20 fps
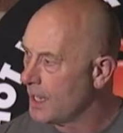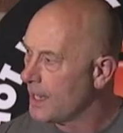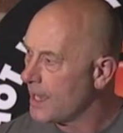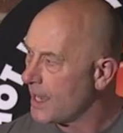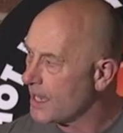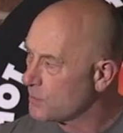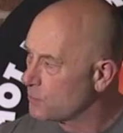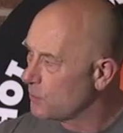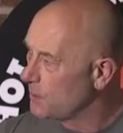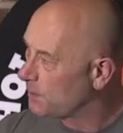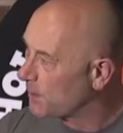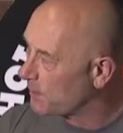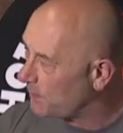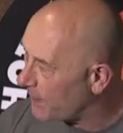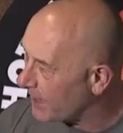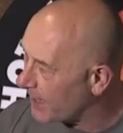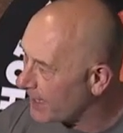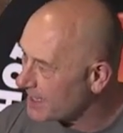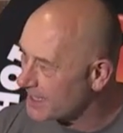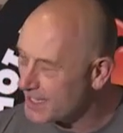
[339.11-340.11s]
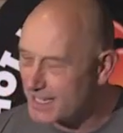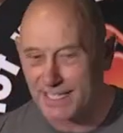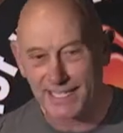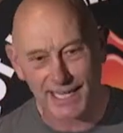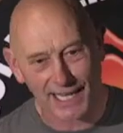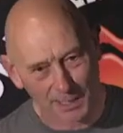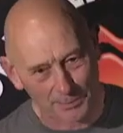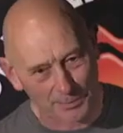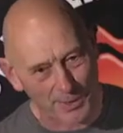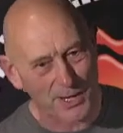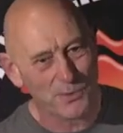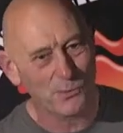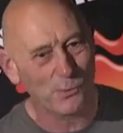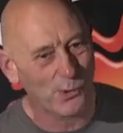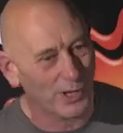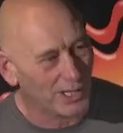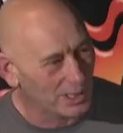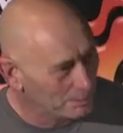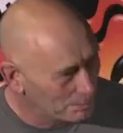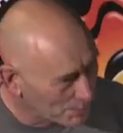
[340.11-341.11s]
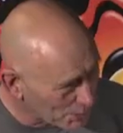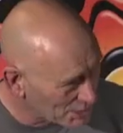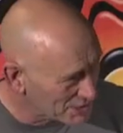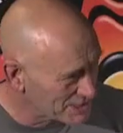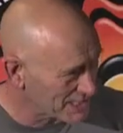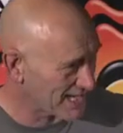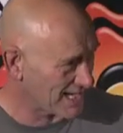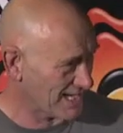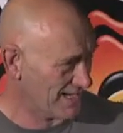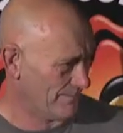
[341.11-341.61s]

as we prepared to celebrate World Book Day.